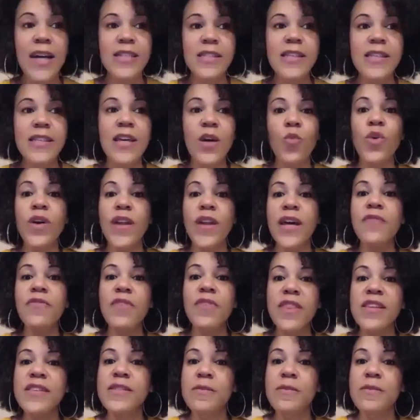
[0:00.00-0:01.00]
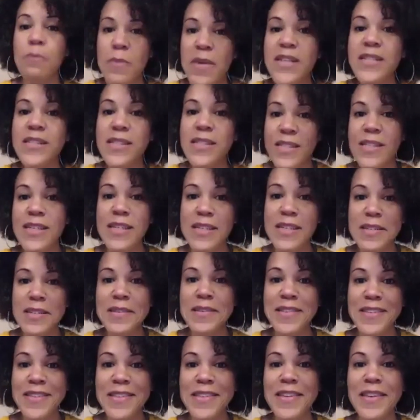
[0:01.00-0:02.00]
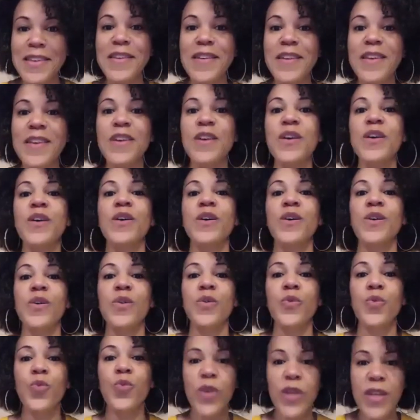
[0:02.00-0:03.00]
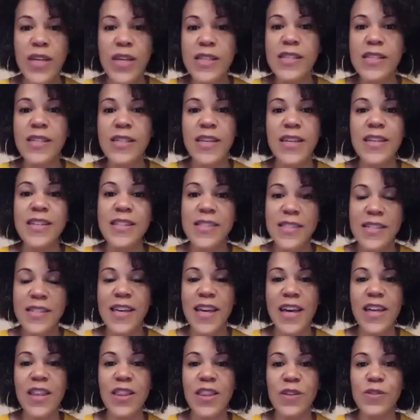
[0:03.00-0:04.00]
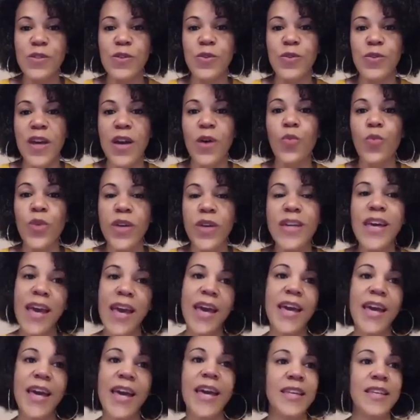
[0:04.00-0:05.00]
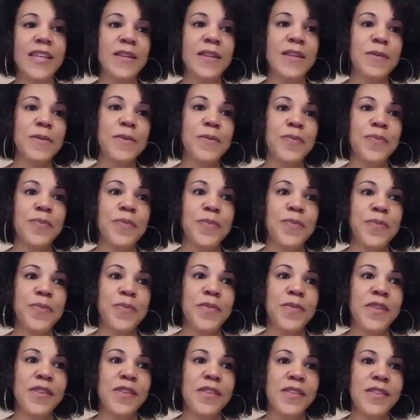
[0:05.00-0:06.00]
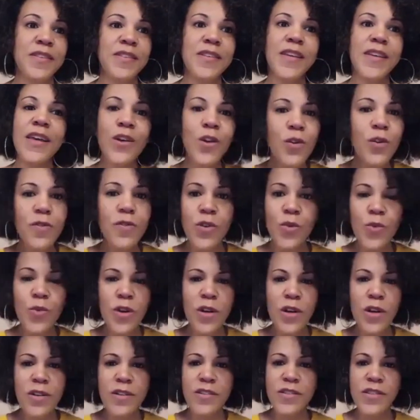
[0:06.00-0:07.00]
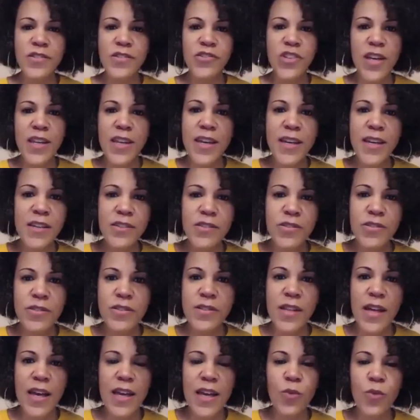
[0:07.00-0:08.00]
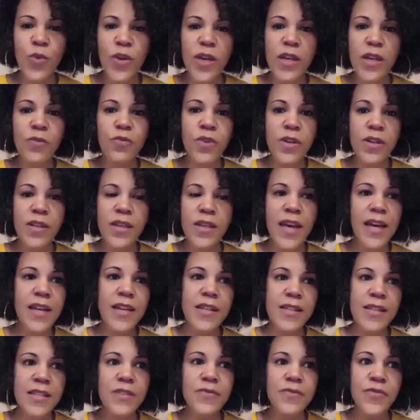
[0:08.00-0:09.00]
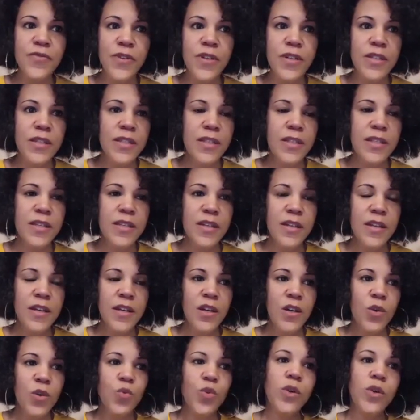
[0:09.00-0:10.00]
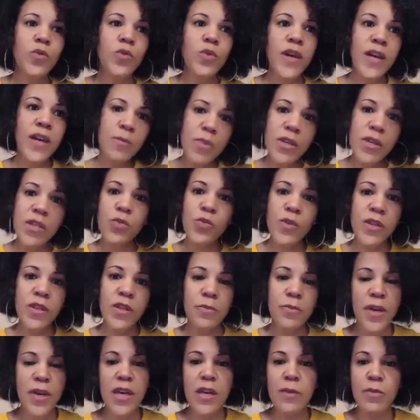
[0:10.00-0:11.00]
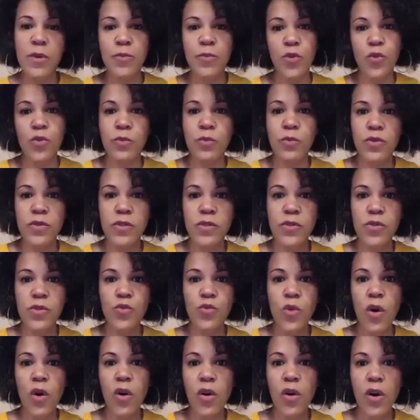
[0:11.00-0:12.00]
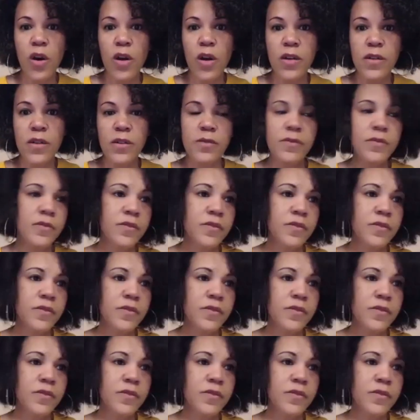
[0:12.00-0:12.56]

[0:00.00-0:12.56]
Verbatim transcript: said, whatever this miss is, mm-hmm. we need to get it together so that we can take over the world. Because the Gen Xers, like we really had a different, we were in between the baby boomers who are